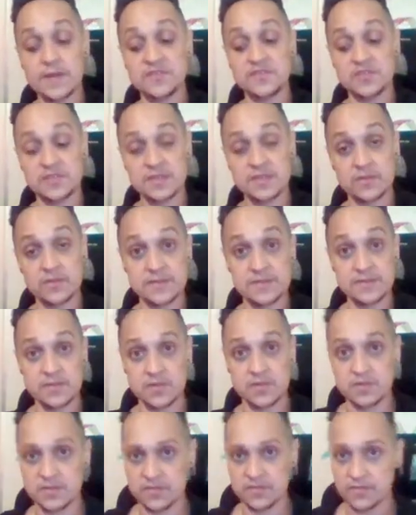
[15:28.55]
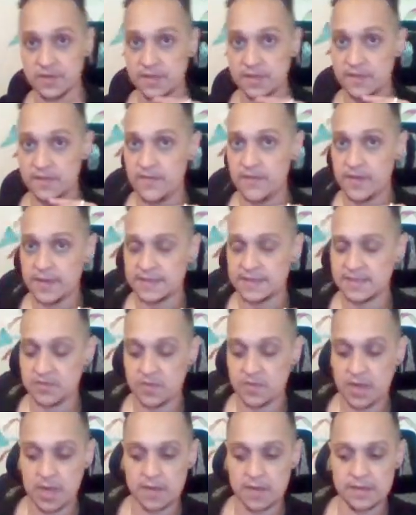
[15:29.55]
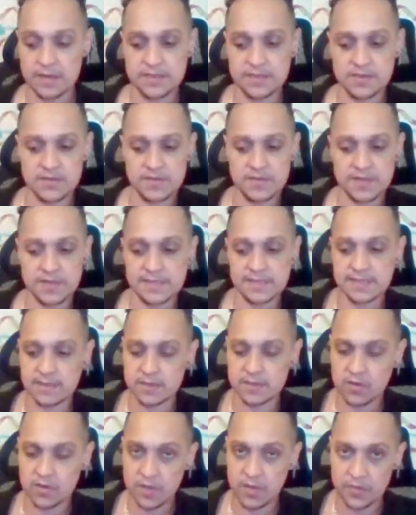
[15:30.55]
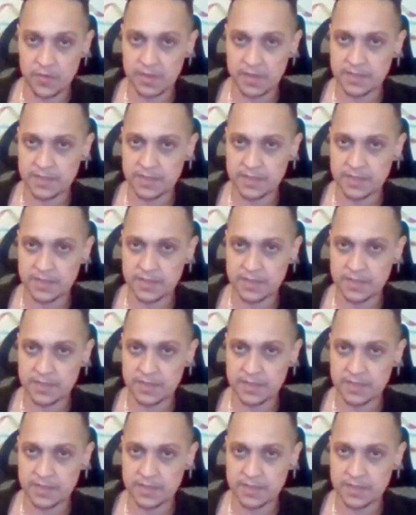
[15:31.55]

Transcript: If you're dealing with somebody who's really fixed about how they do things, like Queen of